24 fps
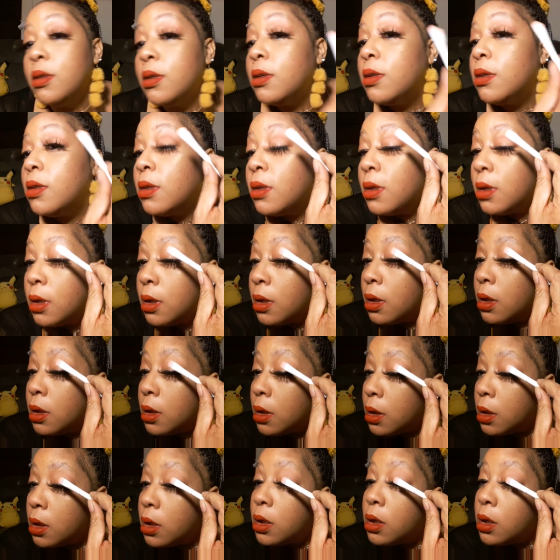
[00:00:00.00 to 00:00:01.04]

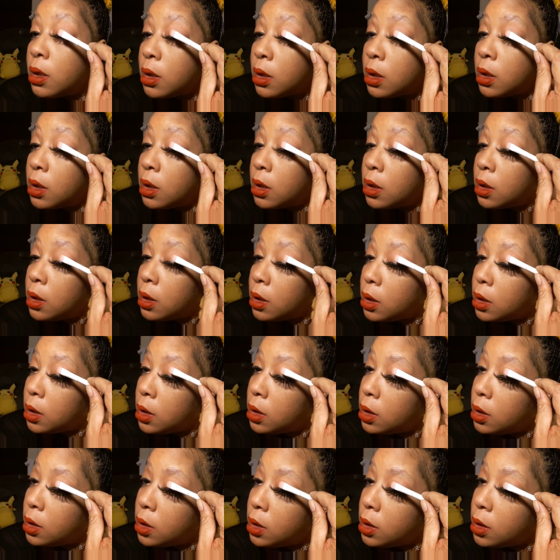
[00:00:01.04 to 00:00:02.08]

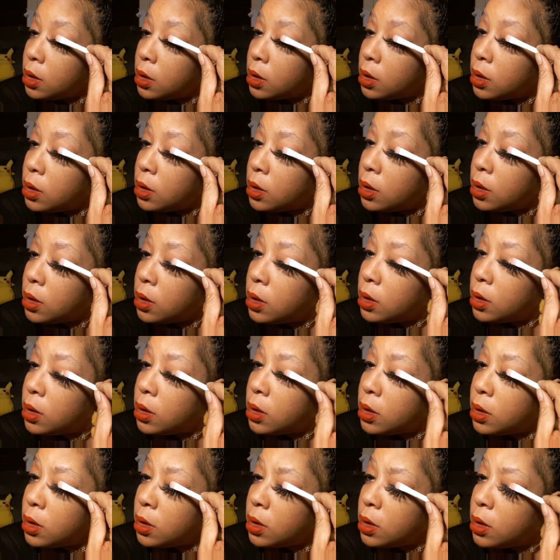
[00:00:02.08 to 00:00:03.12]

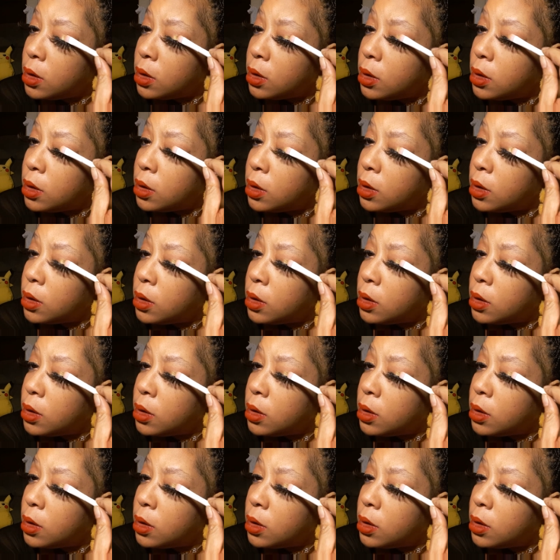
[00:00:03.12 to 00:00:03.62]
[no speech]